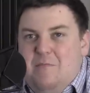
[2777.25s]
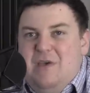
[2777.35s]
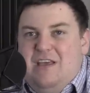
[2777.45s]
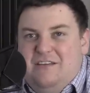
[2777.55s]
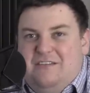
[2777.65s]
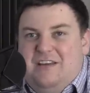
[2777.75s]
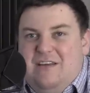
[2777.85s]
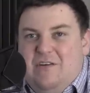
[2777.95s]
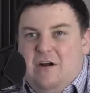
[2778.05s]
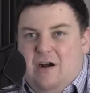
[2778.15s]
Because
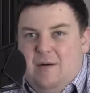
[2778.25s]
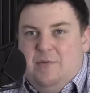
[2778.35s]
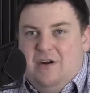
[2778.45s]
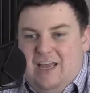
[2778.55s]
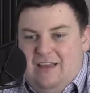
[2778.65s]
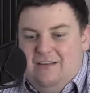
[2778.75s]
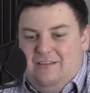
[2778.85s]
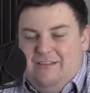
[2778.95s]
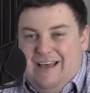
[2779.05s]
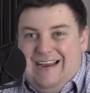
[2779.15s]
Stephen Harper
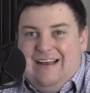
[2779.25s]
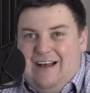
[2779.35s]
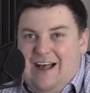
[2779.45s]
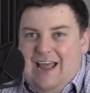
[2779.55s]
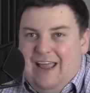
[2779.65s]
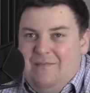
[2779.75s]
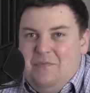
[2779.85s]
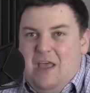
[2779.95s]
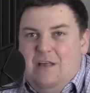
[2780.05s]
is the guy